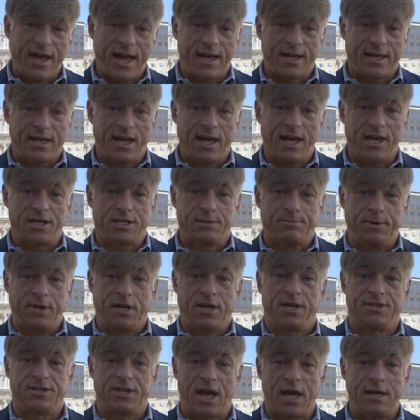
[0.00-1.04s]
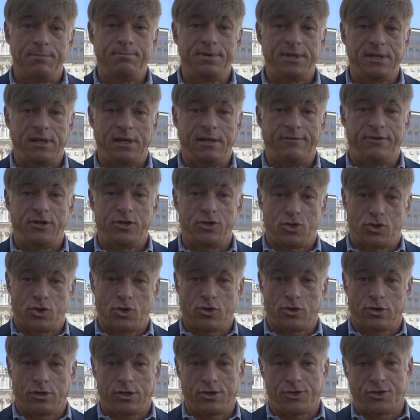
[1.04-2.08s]
that case, because unbelieving
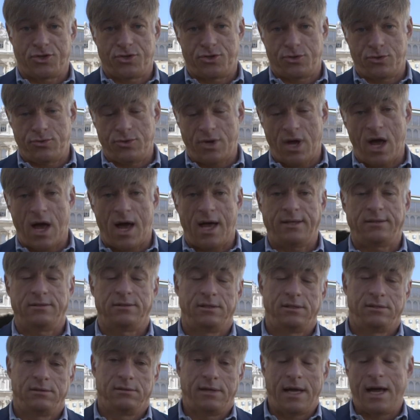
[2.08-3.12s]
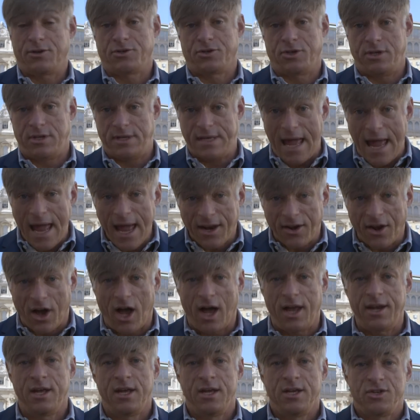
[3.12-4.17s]
journalists do not, actually
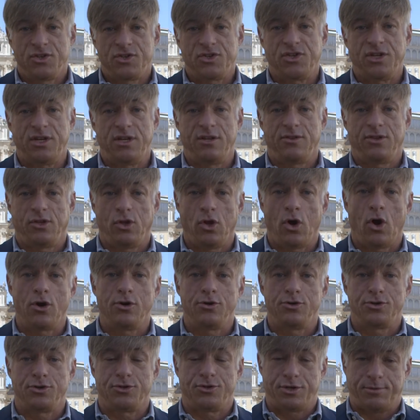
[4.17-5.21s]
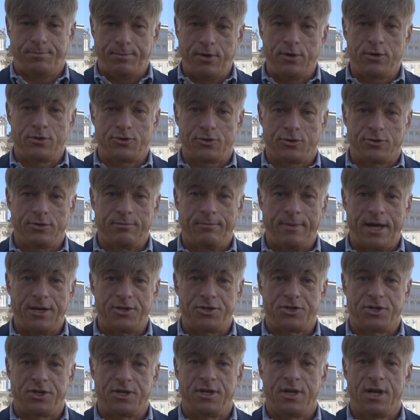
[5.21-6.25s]
cannot, see the larger spiritual
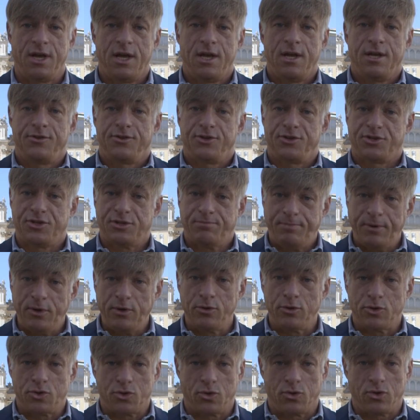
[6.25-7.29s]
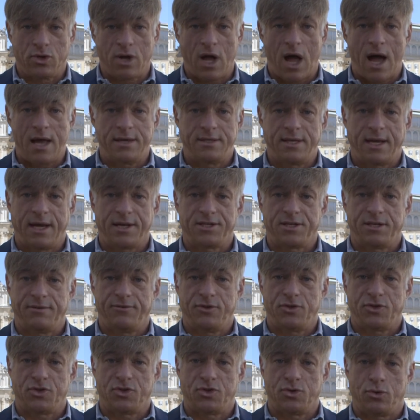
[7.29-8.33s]
dimension, the spiritual context of
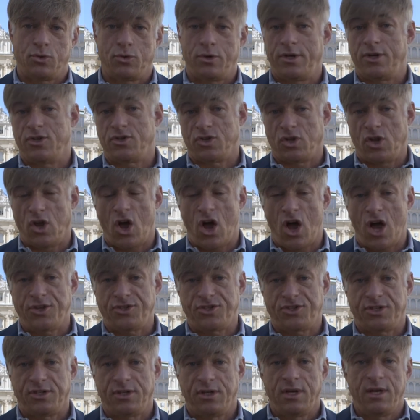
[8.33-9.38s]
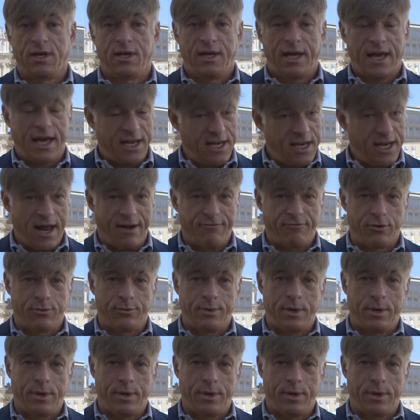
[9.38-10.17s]
the story is lost and never